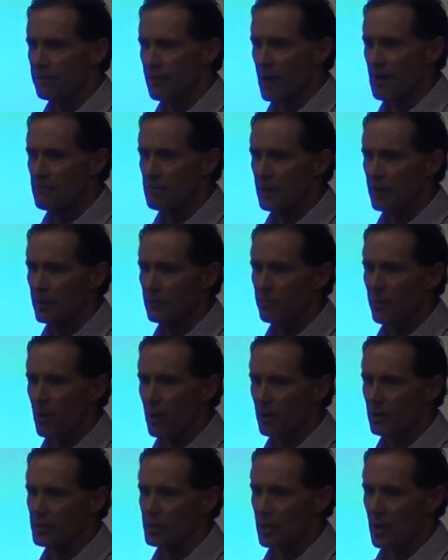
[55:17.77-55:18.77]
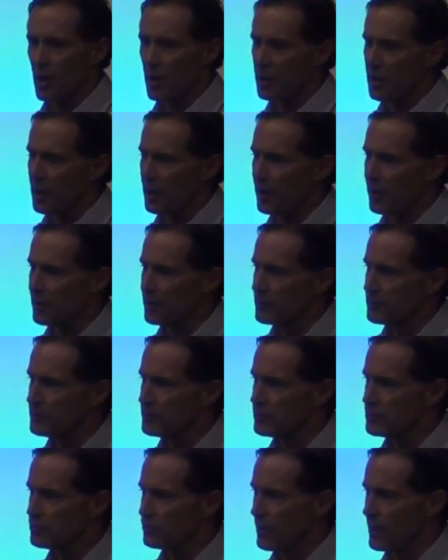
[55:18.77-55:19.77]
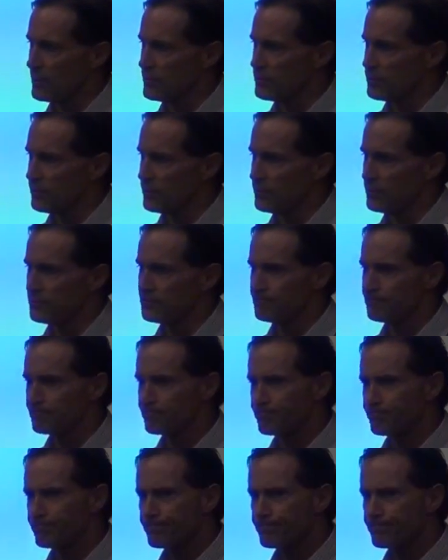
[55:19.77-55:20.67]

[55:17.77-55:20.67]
5-minute apology on air to try to